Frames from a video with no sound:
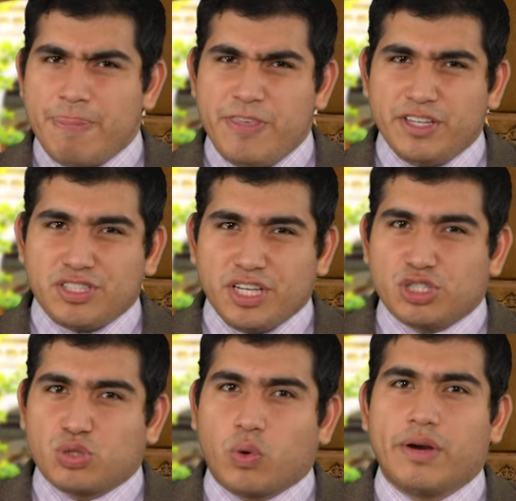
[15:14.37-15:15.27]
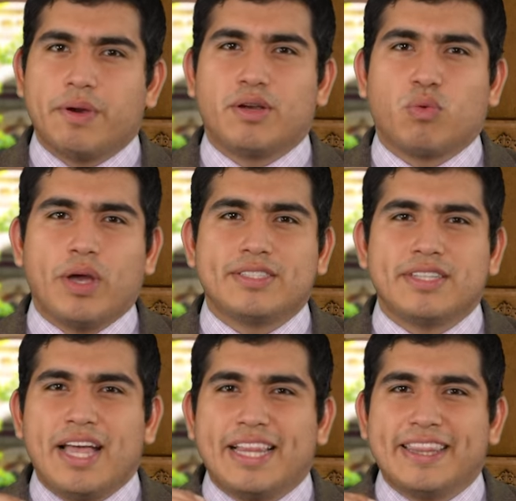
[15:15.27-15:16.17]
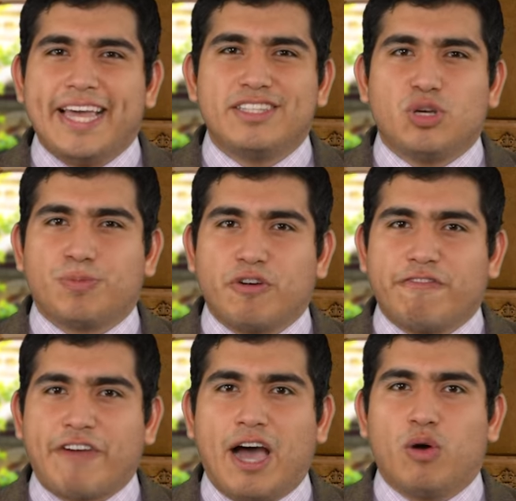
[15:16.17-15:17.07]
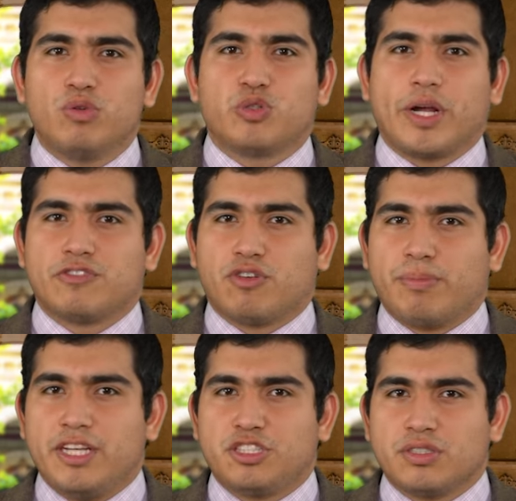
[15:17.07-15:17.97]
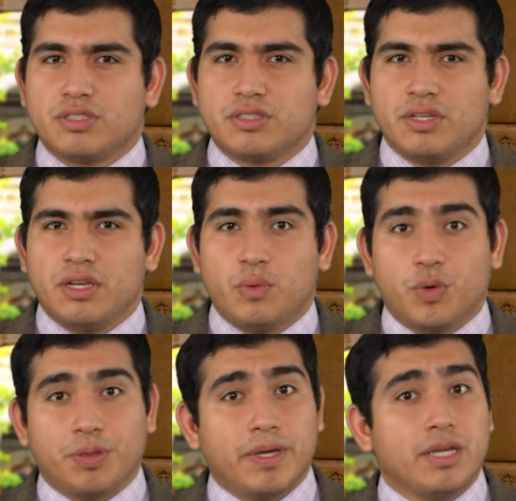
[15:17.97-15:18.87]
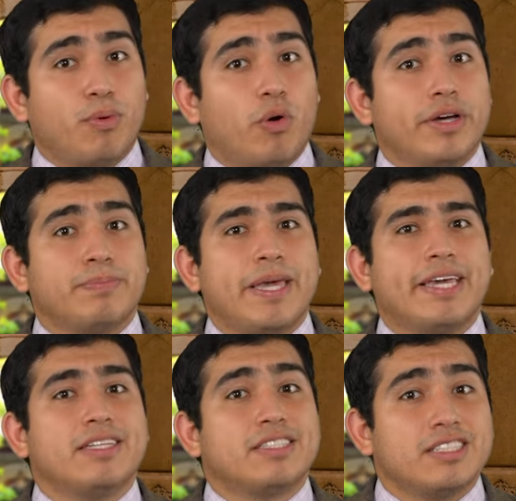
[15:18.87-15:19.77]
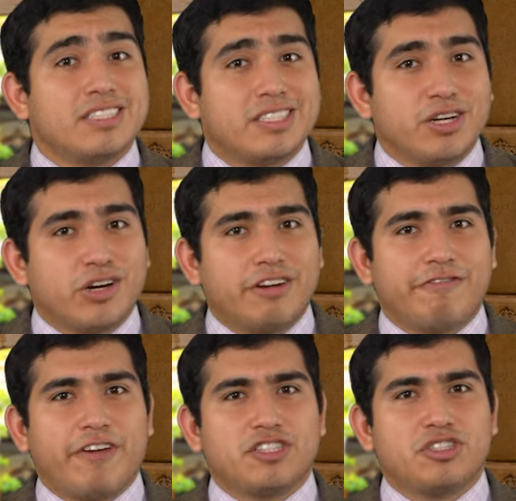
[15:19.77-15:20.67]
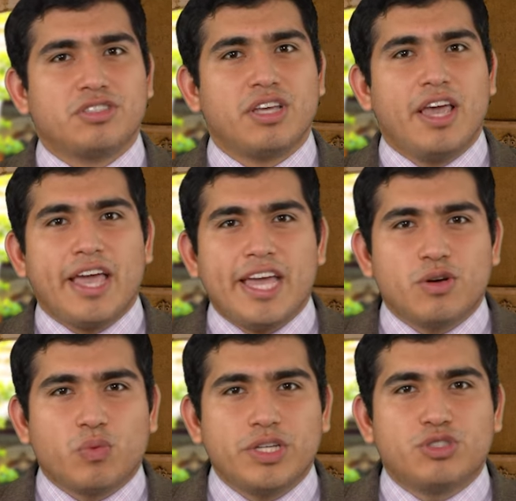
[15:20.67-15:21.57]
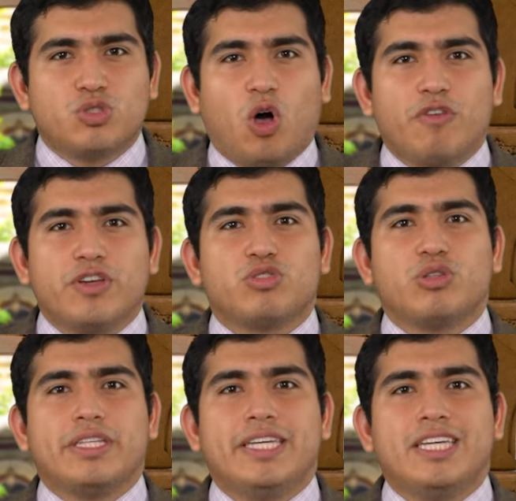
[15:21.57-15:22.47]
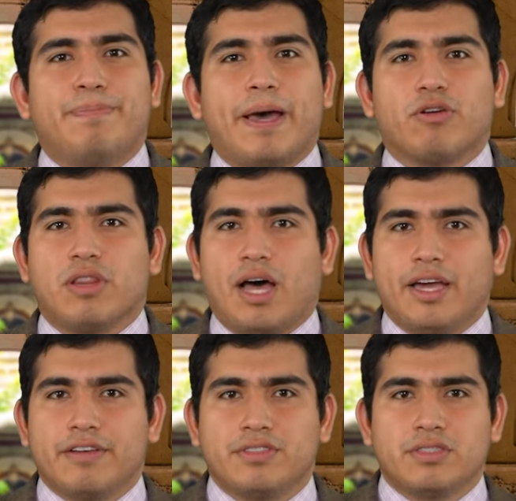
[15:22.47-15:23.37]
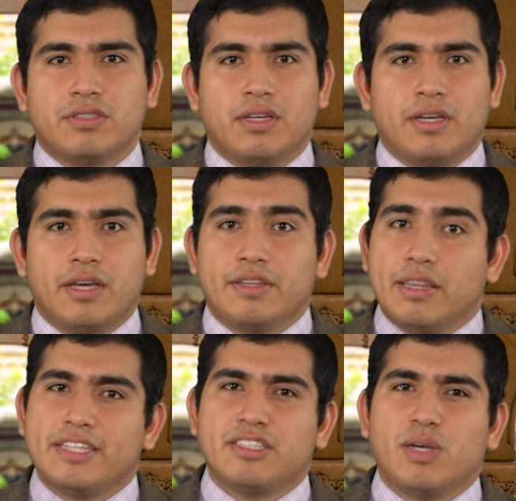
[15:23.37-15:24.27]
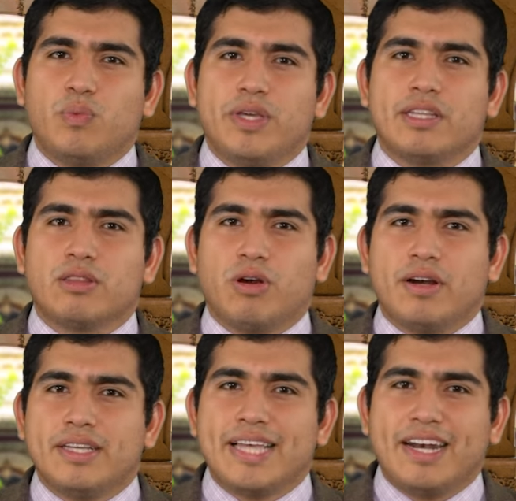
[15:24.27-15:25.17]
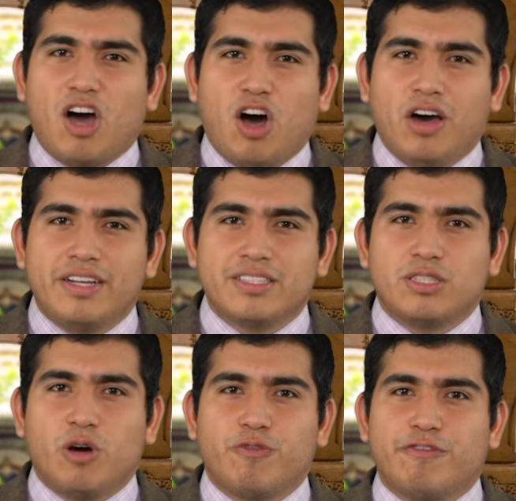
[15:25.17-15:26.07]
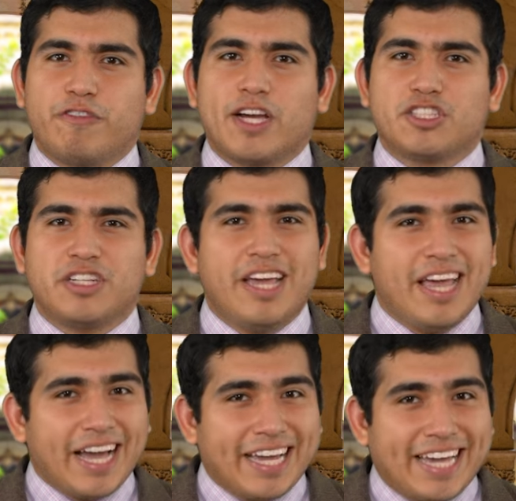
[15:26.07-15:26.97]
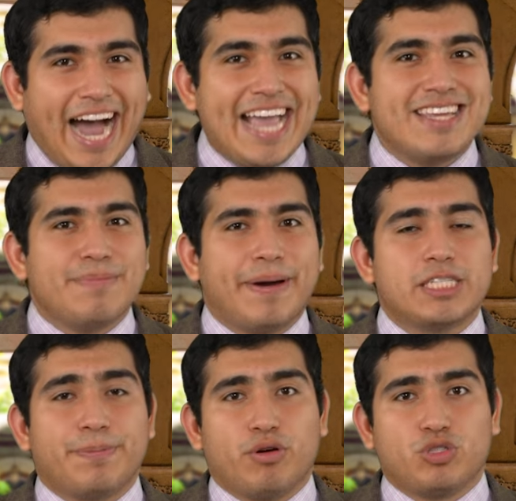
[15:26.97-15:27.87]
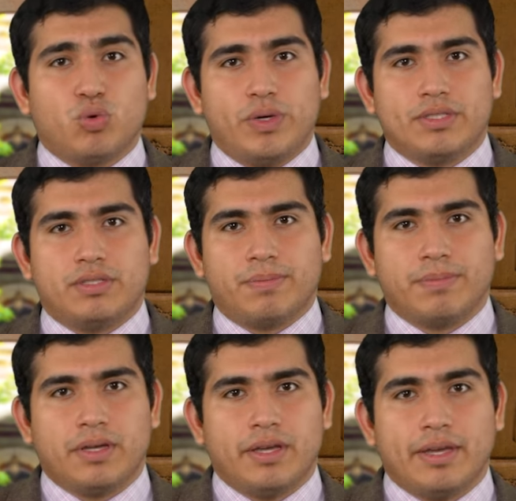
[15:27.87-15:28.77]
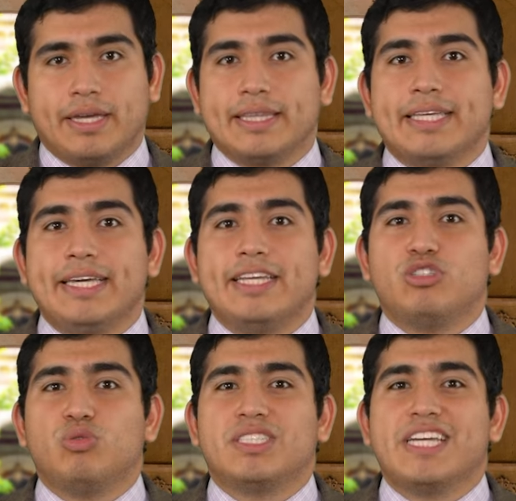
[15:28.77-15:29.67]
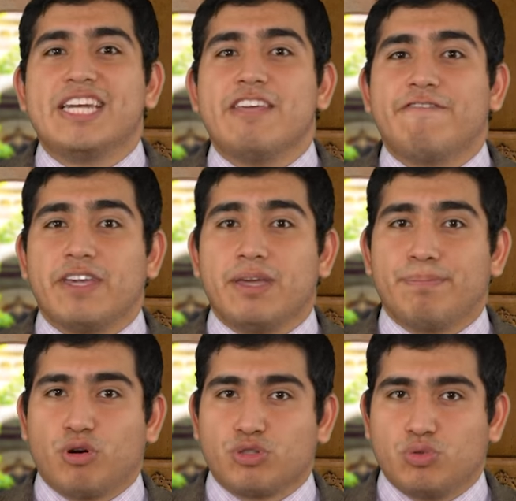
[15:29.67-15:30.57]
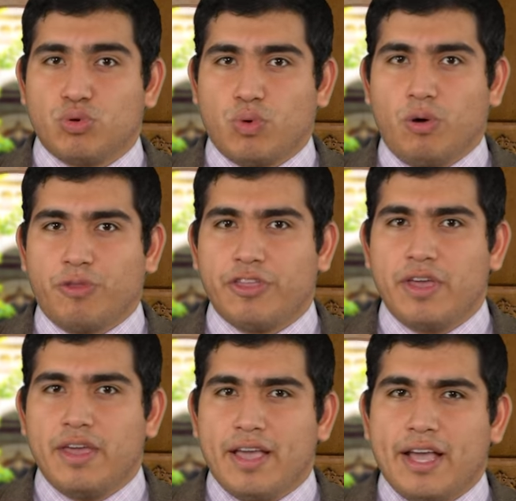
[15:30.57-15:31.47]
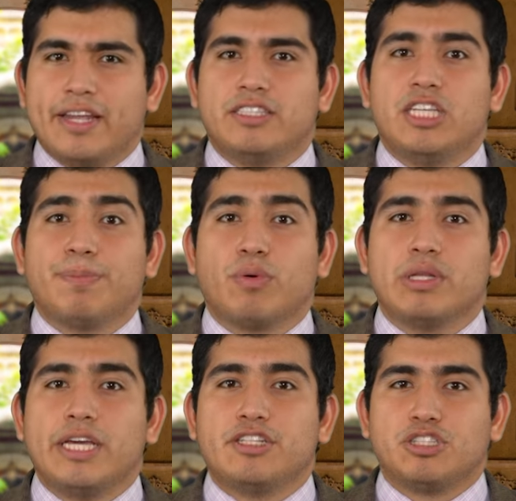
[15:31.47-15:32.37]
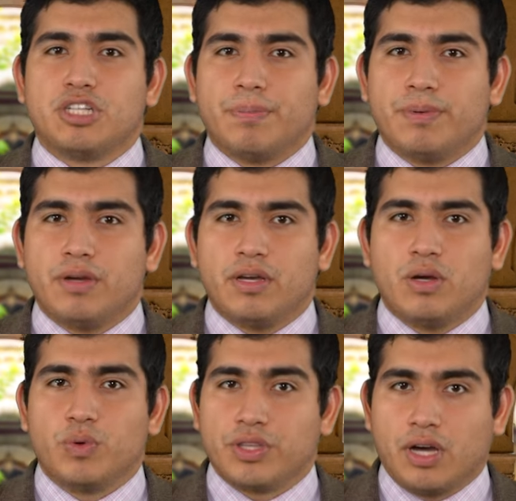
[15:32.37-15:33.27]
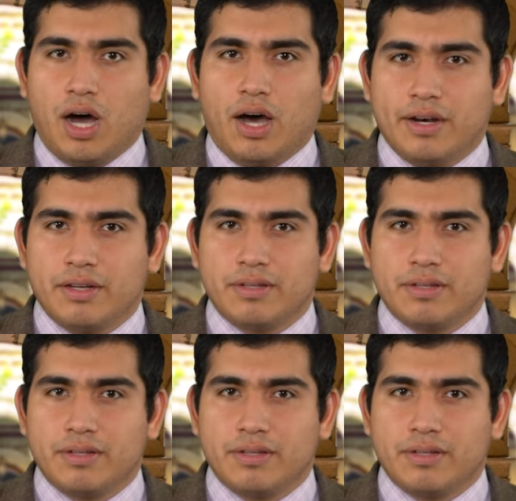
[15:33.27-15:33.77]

This extraordinary grace led to profound transformations, with many boys making sincere confessions and resolving to lead better lives. The lessons that we can learn is that honest self-reflection, guided by spiritual wisdom, can lead to significant personal growth and a deeper relationship with God.